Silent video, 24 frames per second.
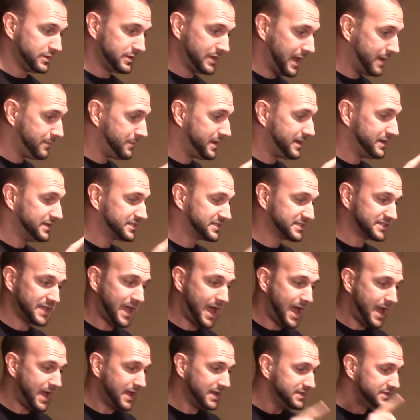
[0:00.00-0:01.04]
I mean,
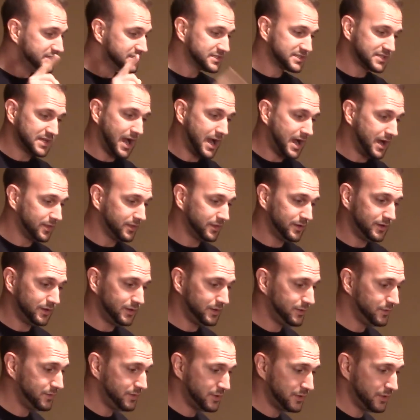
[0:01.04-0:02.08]
size, color,
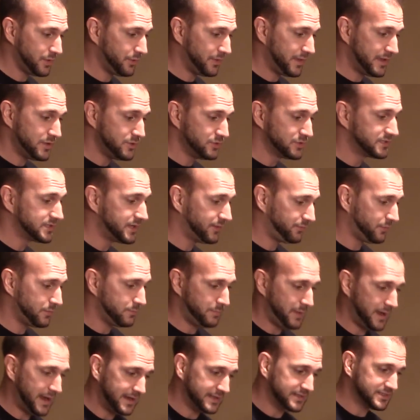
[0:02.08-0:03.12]
you know, they use different
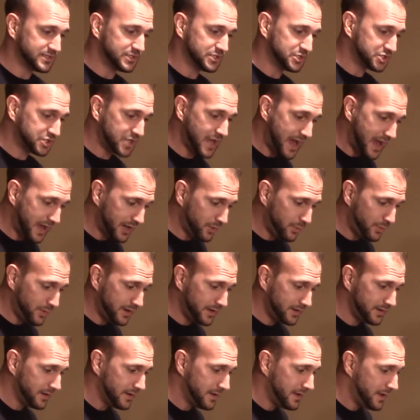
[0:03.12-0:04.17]
paints to shadow
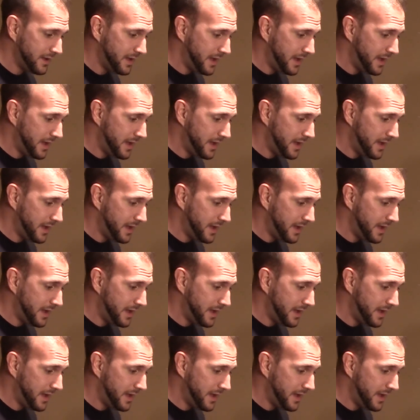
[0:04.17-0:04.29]
it.